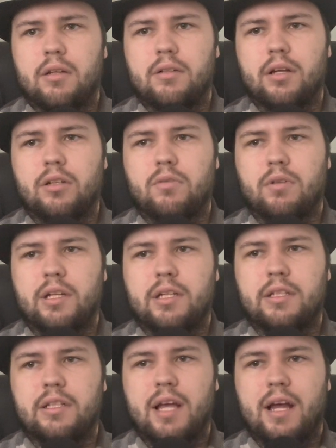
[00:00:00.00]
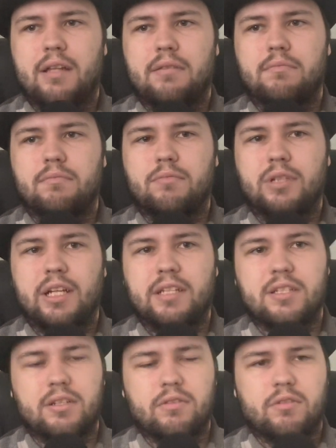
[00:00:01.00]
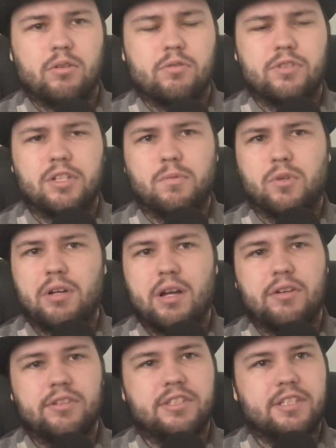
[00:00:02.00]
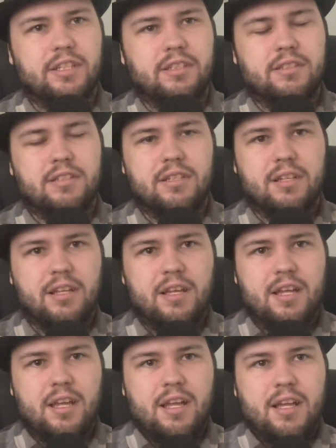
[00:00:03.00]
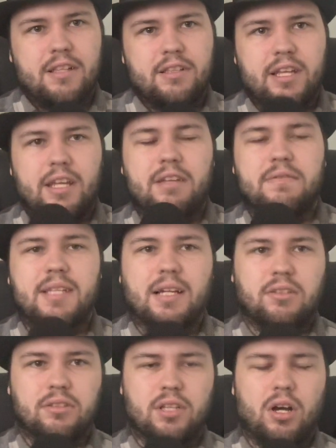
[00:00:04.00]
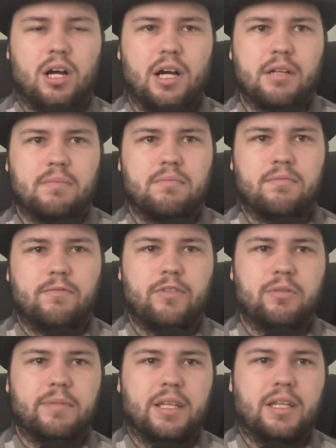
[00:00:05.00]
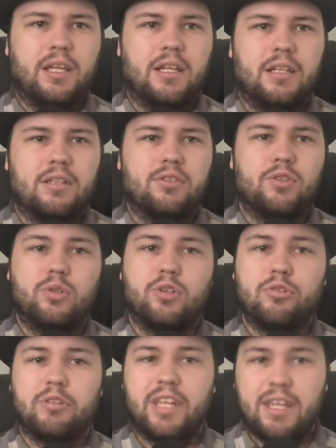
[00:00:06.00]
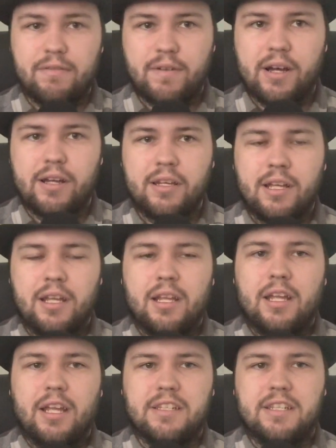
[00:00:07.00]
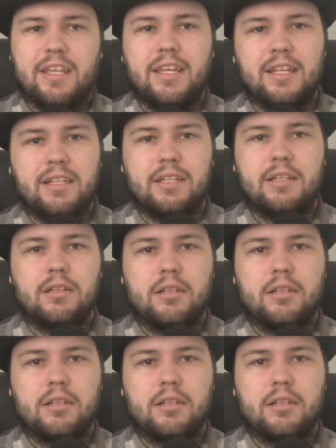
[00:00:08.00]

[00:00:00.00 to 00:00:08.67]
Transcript: agreed that we need to go somewhere else, and they settled on filming in Nuku Hiva in Tahiti,